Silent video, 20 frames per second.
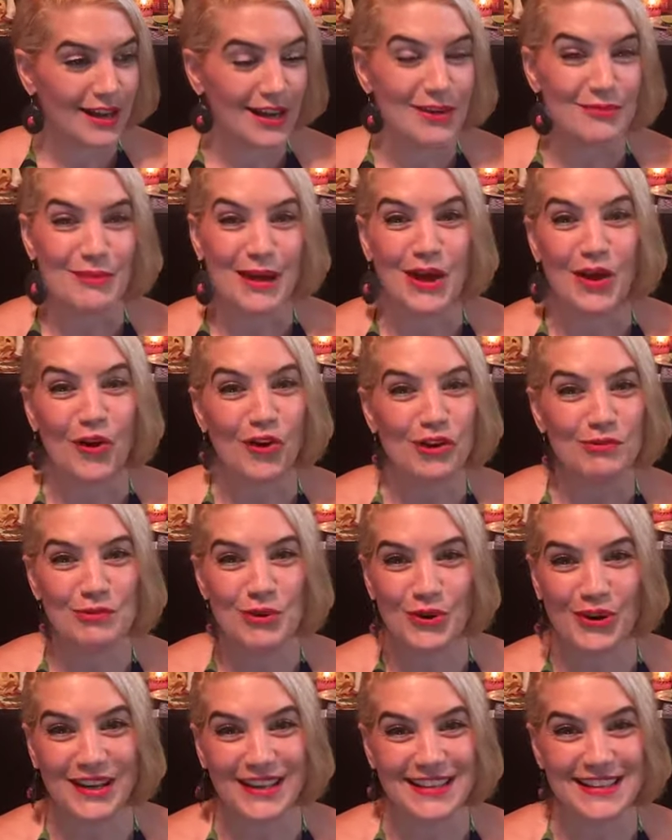My whole
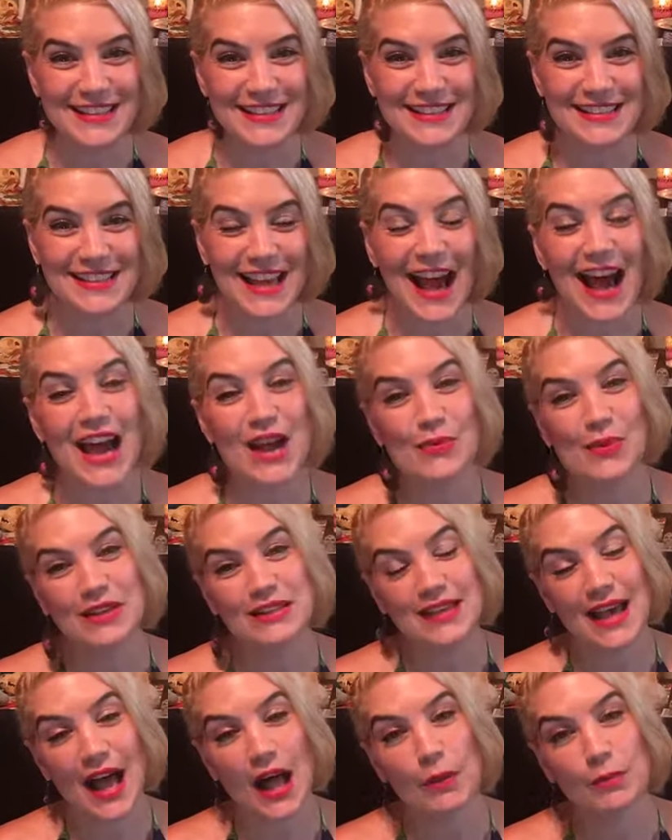point is I want
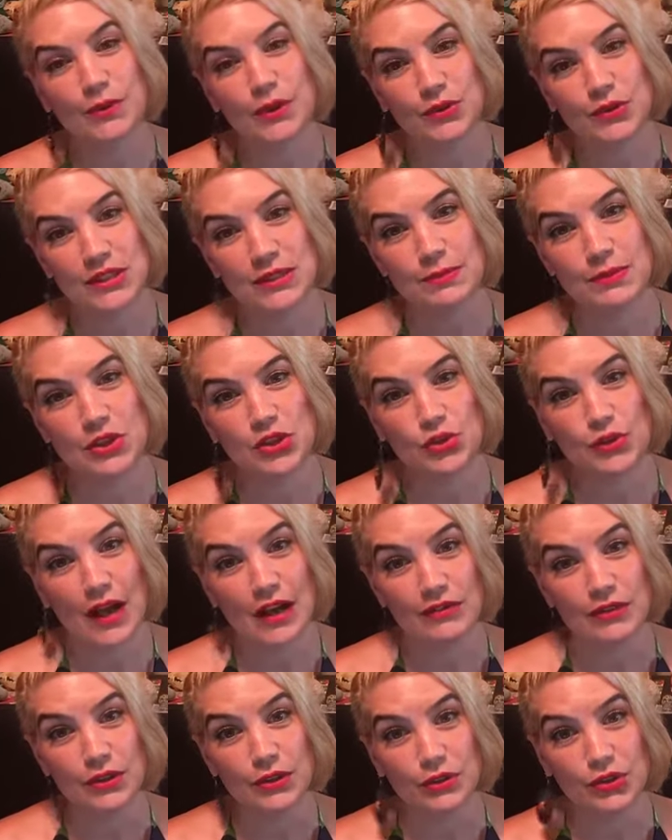to help you with spiritual
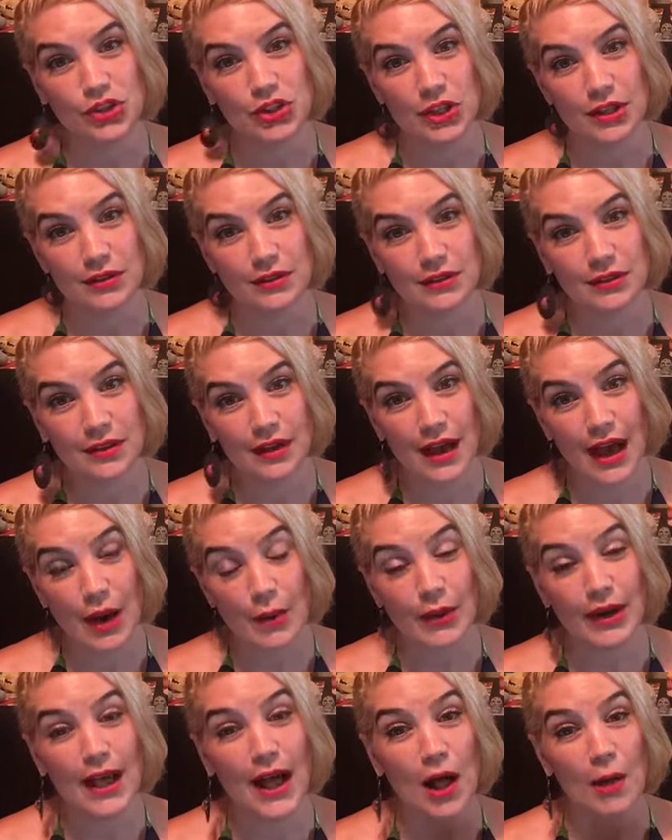evolution. I
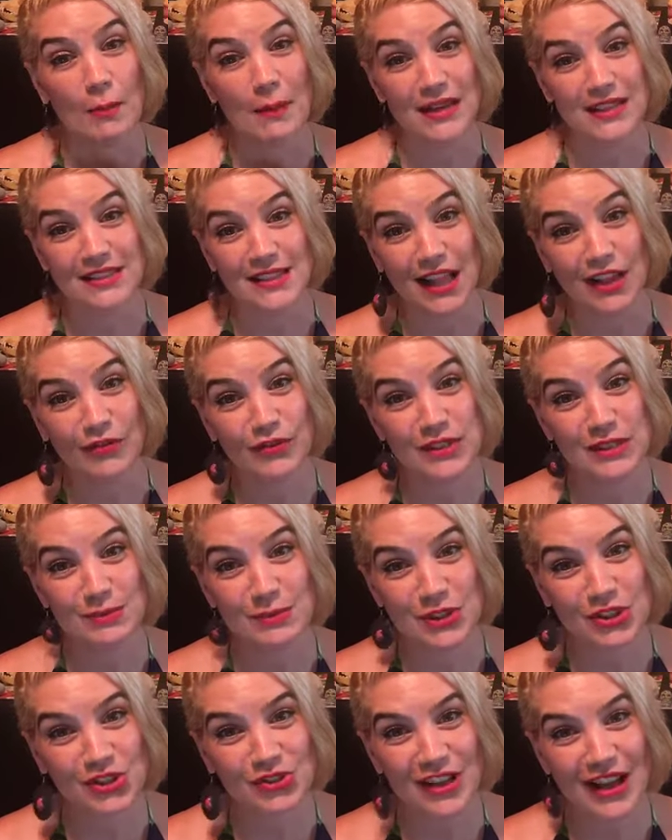want to help myself with
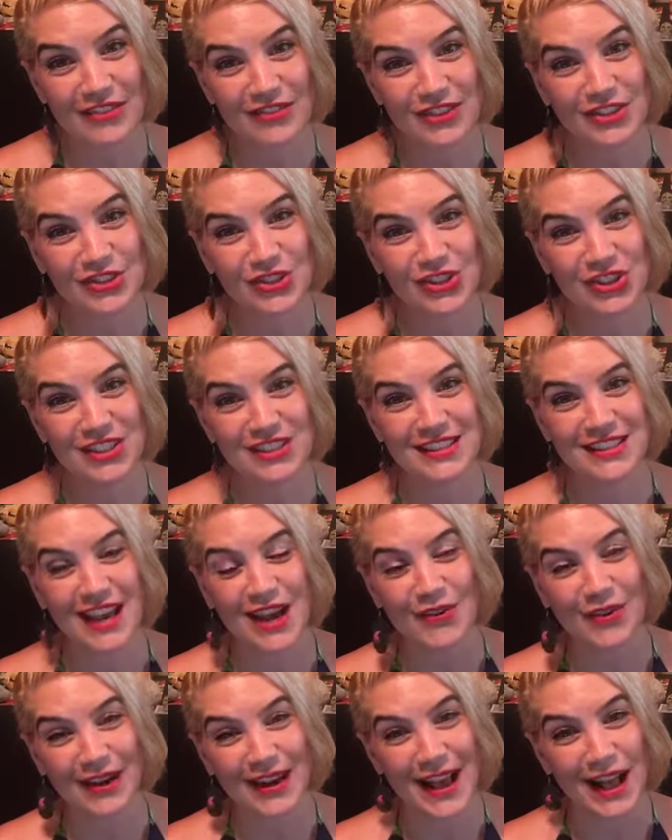spiritual evolution.
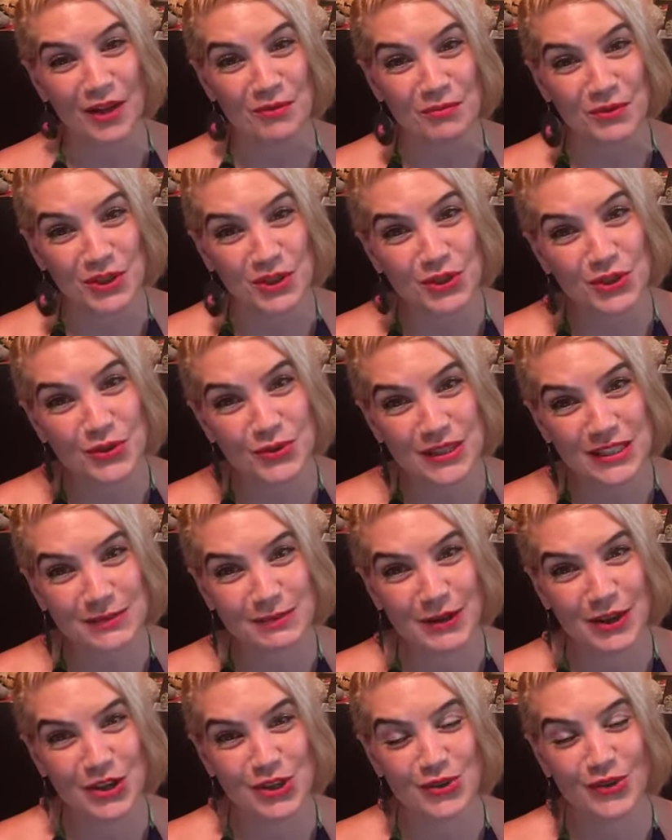I want to help you with
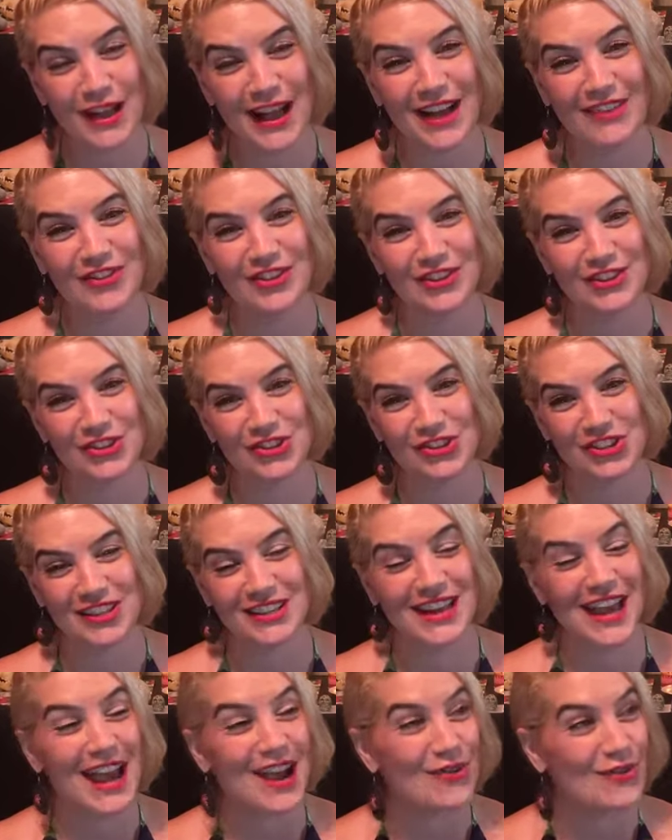spiritual
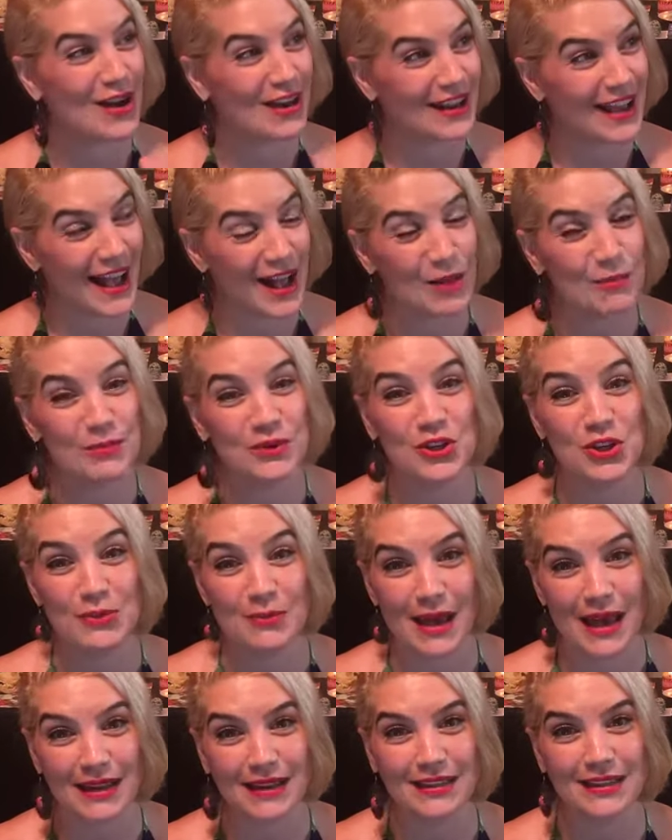evolution. I want to help
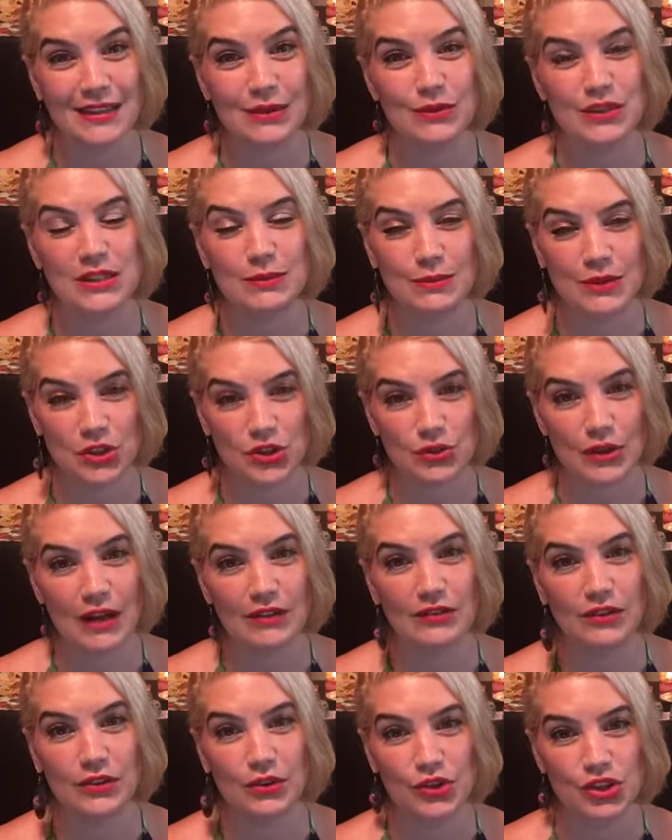humanity with spiritual
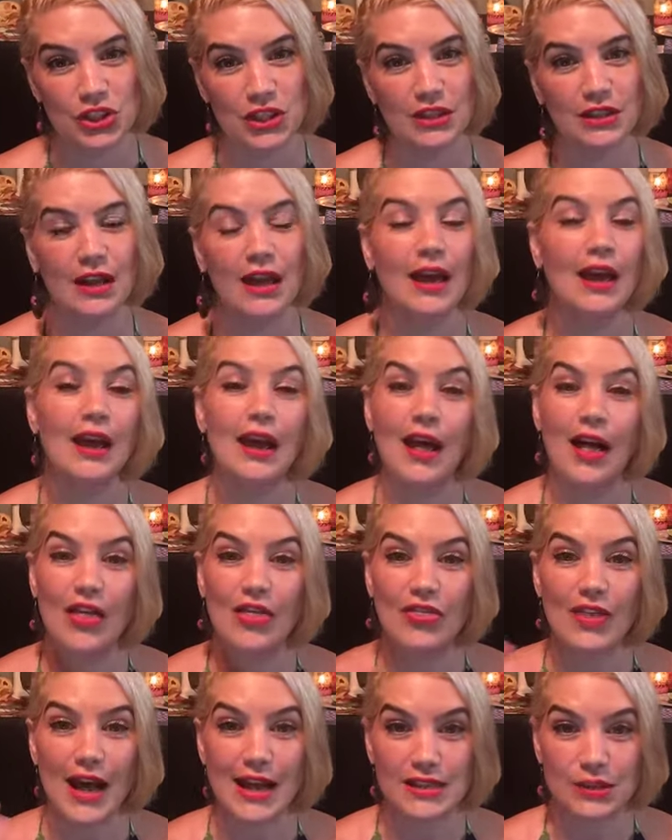evolution.
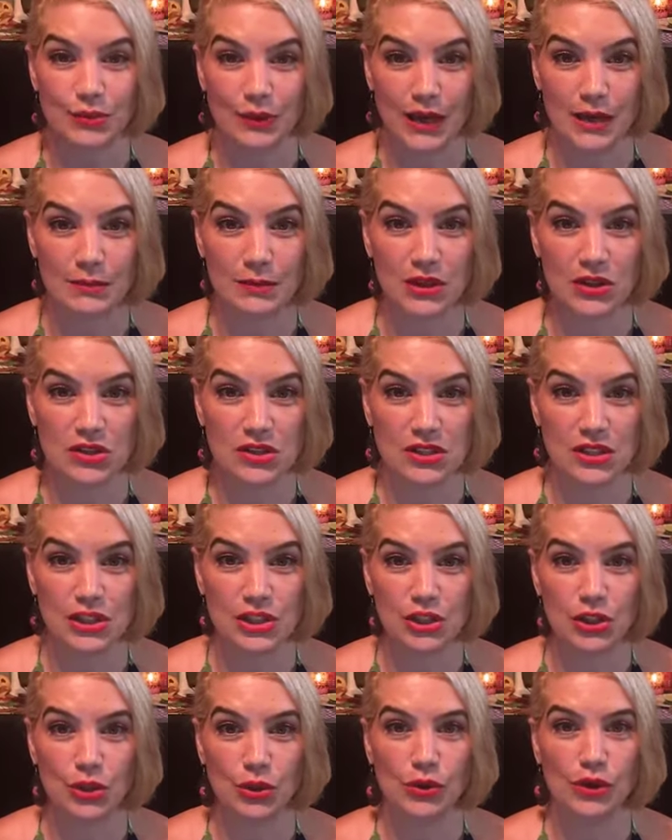That's what I'm here to
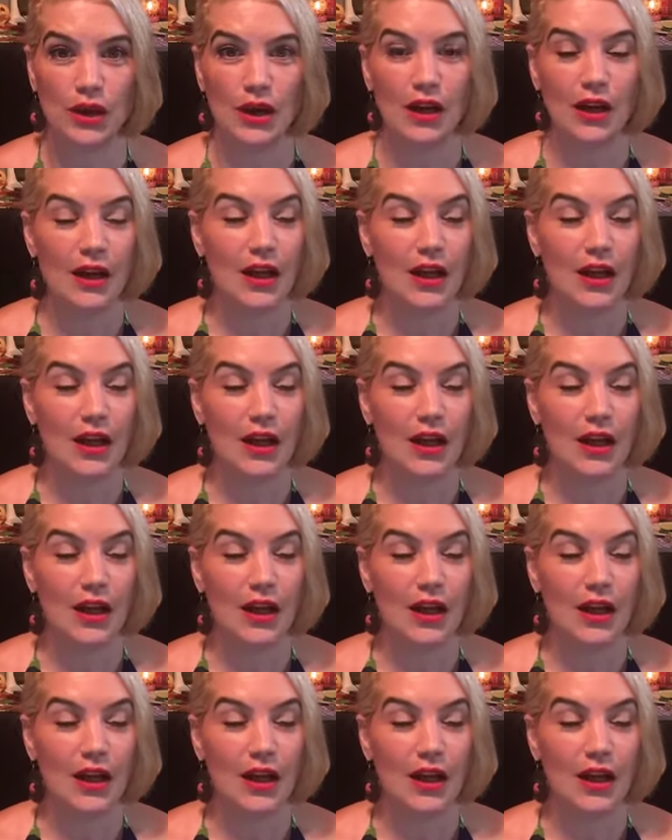do.